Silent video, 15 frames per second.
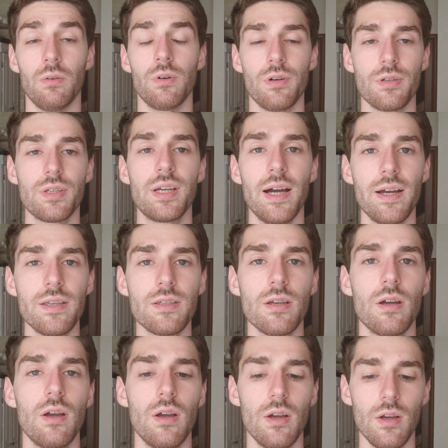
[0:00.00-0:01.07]
virus guys
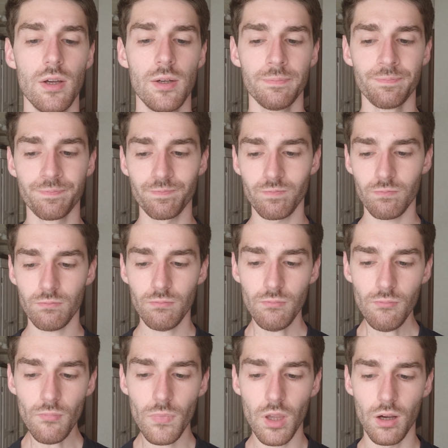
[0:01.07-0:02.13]

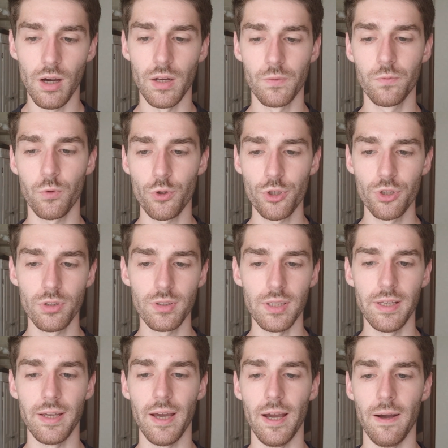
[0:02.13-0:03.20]

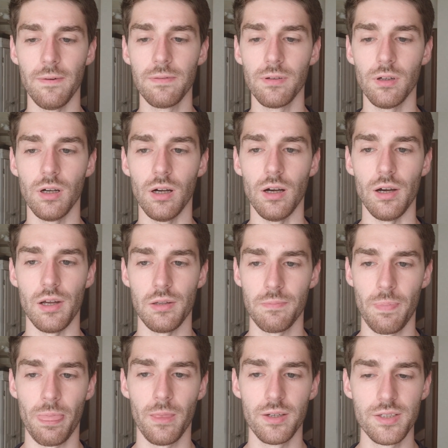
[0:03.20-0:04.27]
unfortunately have
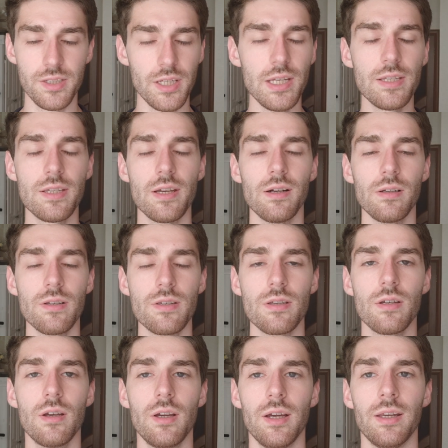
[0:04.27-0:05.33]
T cells
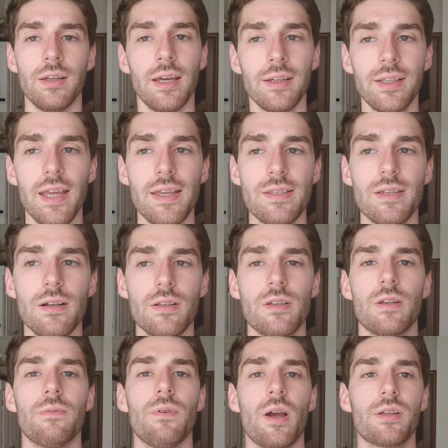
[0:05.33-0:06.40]
and NK cells
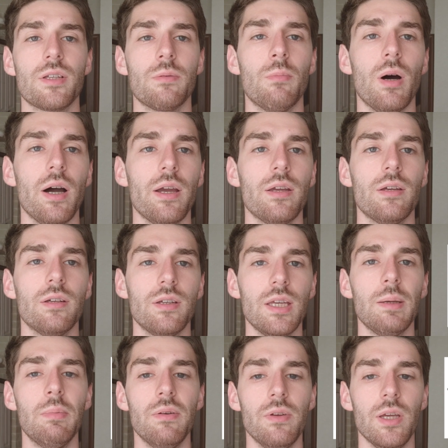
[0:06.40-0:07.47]
infected by
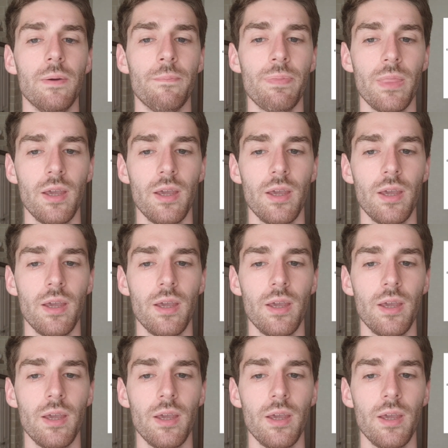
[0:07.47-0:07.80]
EBV.